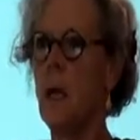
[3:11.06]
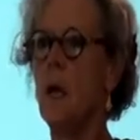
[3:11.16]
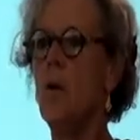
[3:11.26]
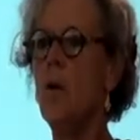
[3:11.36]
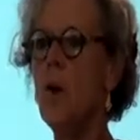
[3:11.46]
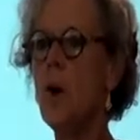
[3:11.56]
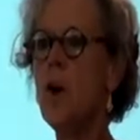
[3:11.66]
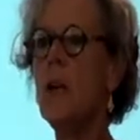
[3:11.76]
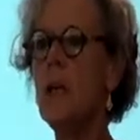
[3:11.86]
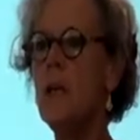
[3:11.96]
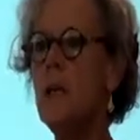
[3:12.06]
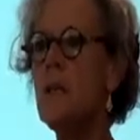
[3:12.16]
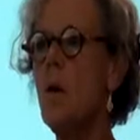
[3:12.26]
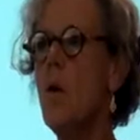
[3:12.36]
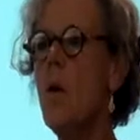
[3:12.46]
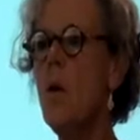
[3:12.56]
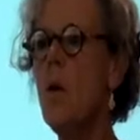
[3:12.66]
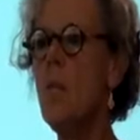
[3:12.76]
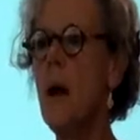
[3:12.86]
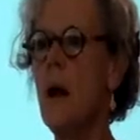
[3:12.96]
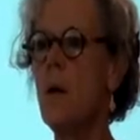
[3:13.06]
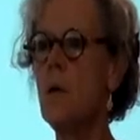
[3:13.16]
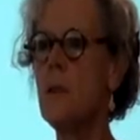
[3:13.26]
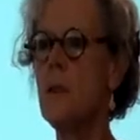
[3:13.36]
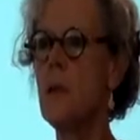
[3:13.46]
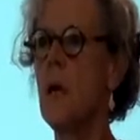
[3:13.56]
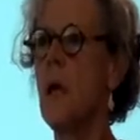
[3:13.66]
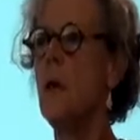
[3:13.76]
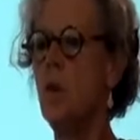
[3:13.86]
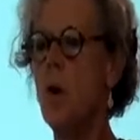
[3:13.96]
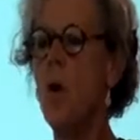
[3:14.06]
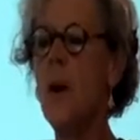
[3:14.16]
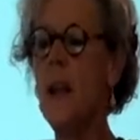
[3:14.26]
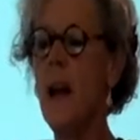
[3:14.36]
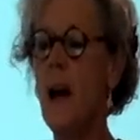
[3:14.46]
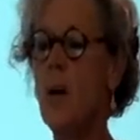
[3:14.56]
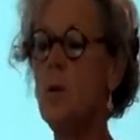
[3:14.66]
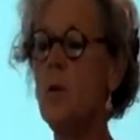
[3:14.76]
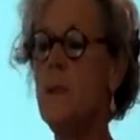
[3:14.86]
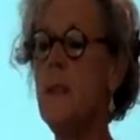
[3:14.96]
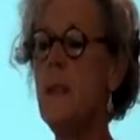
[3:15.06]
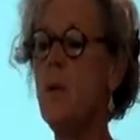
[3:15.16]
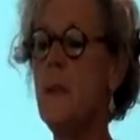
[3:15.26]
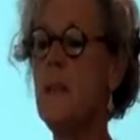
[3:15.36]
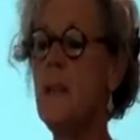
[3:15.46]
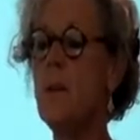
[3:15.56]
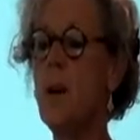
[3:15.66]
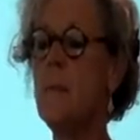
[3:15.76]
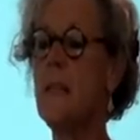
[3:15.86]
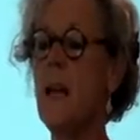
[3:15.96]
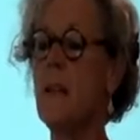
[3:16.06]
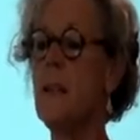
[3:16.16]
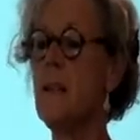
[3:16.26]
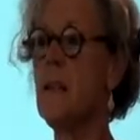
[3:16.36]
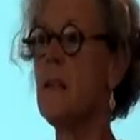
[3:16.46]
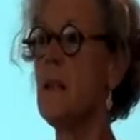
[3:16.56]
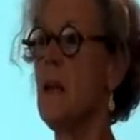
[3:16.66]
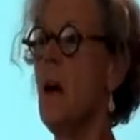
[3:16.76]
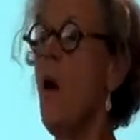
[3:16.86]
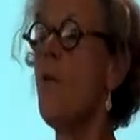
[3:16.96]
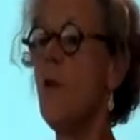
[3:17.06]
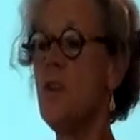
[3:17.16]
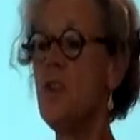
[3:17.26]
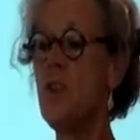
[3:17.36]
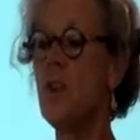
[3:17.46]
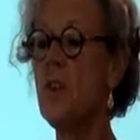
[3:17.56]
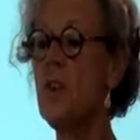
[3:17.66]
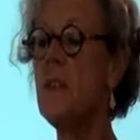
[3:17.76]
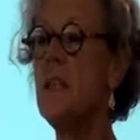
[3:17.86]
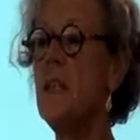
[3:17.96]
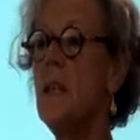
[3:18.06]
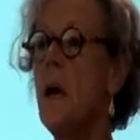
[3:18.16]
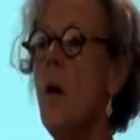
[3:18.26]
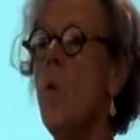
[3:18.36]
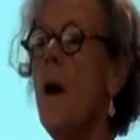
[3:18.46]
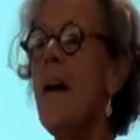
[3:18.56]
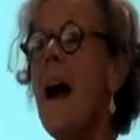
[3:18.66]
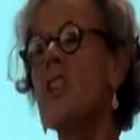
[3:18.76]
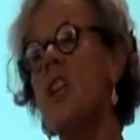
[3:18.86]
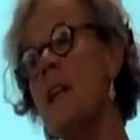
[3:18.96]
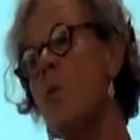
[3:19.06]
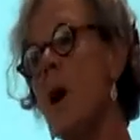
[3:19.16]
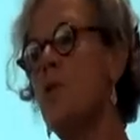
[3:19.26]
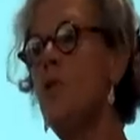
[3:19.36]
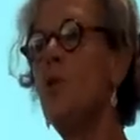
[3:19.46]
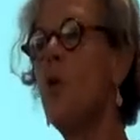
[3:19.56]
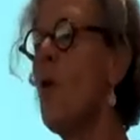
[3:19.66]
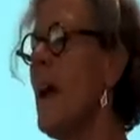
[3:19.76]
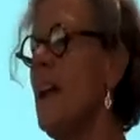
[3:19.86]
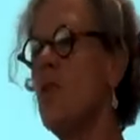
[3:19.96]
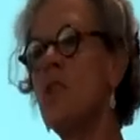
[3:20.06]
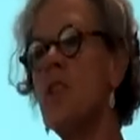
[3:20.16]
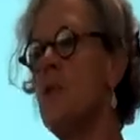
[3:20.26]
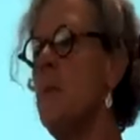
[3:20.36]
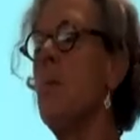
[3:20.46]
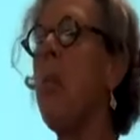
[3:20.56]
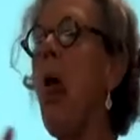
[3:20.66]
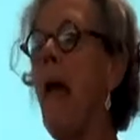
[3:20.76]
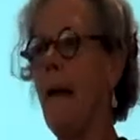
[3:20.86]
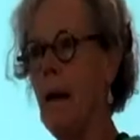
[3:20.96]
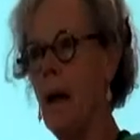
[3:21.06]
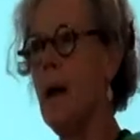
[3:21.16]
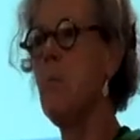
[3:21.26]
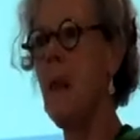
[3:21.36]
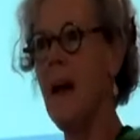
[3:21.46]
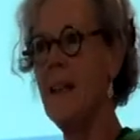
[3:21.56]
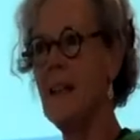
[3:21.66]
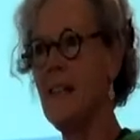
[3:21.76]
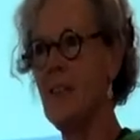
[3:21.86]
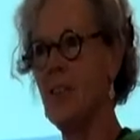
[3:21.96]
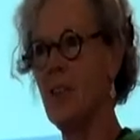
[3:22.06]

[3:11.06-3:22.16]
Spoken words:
Learning is all about knowing how to deal with circumstances of uncertainty where actually what you know cannot just be blank, applied as such.